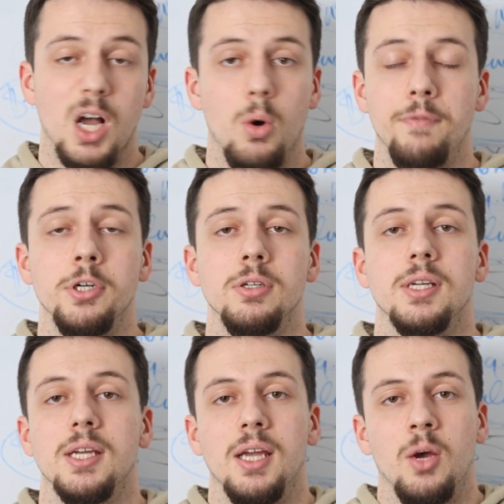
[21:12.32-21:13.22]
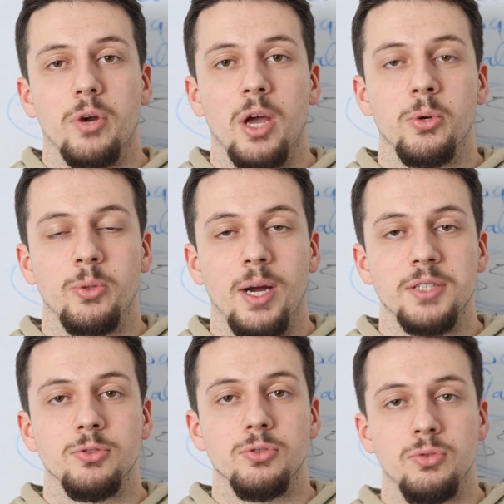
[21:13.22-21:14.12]
However, what I would
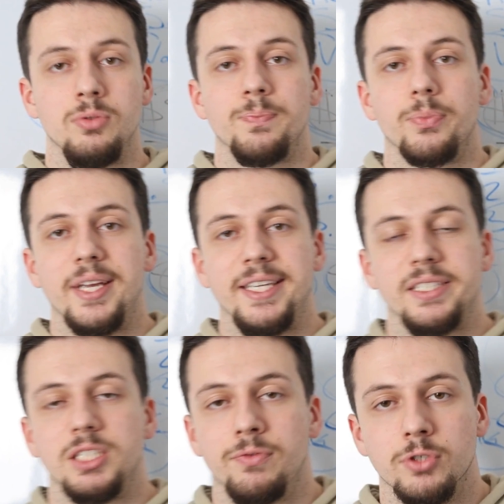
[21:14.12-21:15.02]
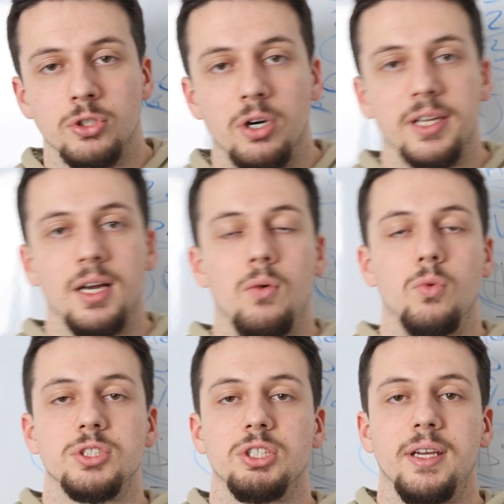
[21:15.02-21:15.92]
advise you to do is, if you're starting out,
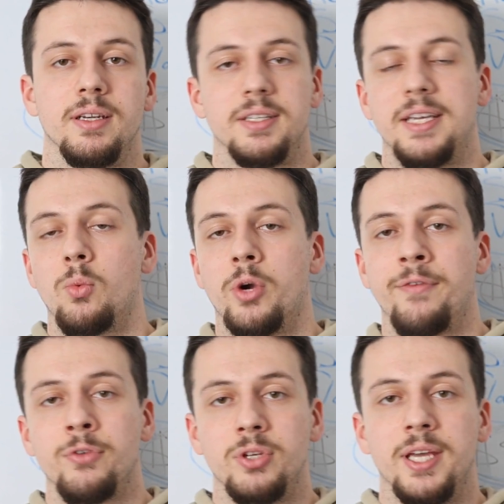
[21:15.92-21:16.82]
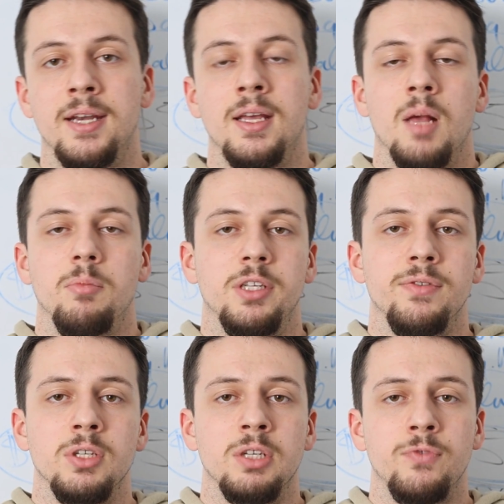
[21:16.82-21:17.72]
once again, get whatever you can, but
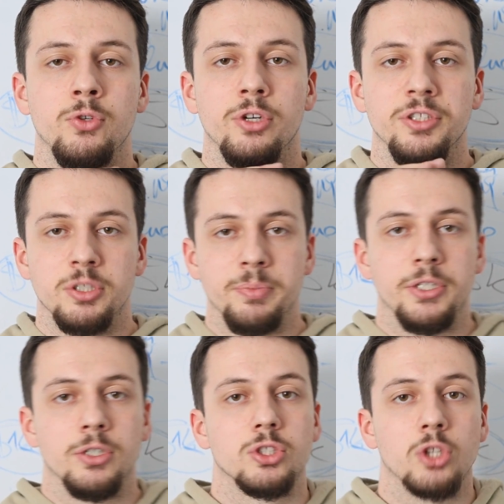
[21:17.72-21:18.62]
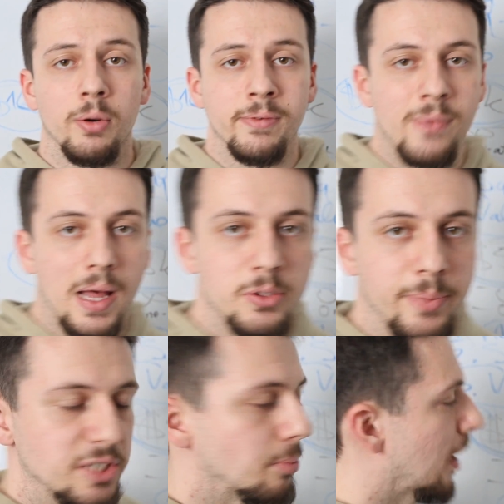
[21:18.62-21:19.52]
even if you're intermediate, start with
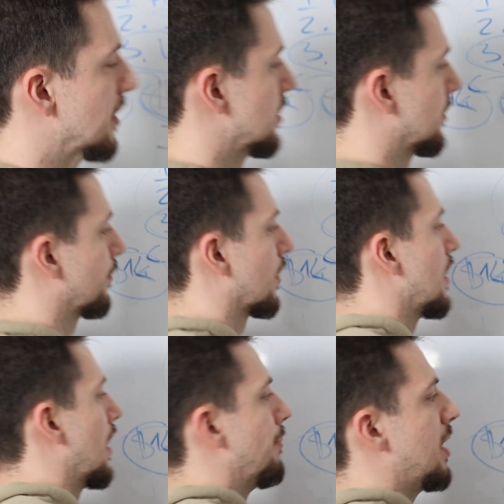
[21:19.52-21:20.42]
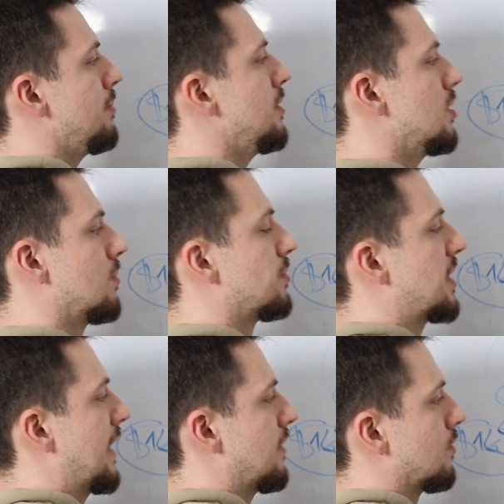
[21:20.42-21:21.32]
value-based pricing. Maybe
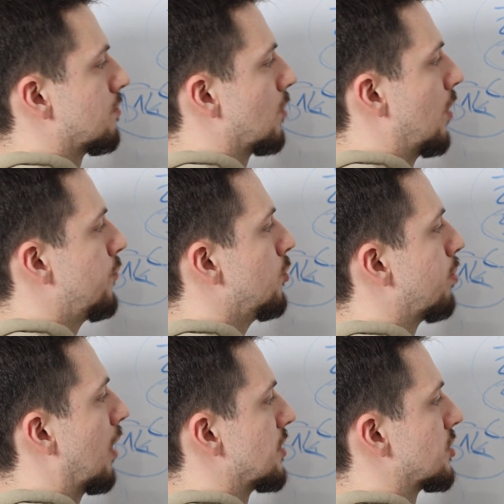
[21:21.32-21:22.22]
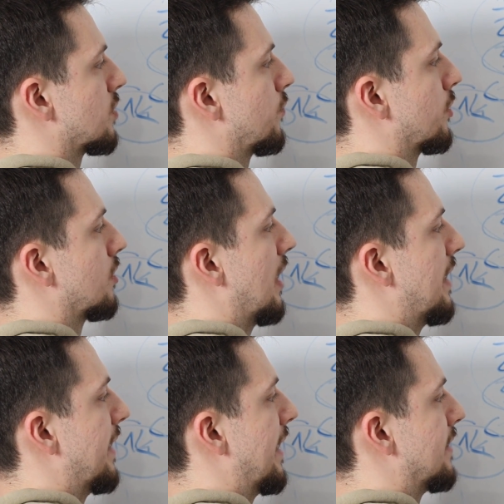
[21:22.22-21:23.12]
get a few projects for a
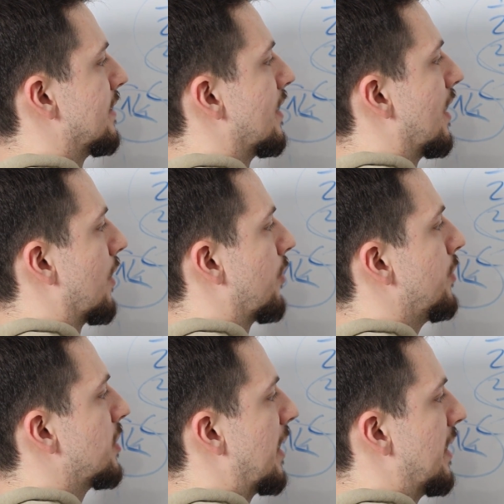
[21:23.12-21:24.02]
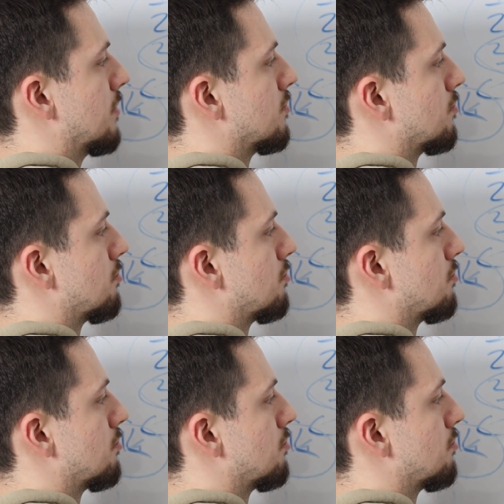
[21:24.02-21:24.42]
client at 3K,